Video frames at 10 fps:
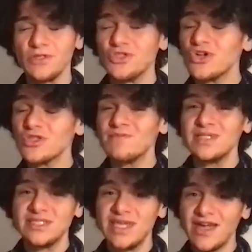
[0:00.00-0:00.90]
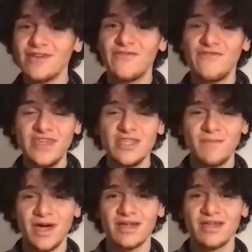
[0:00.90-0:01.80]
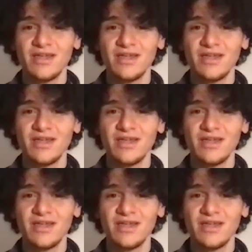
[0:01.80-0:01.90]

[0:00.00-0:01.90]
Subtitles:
Don't be scared of feedback,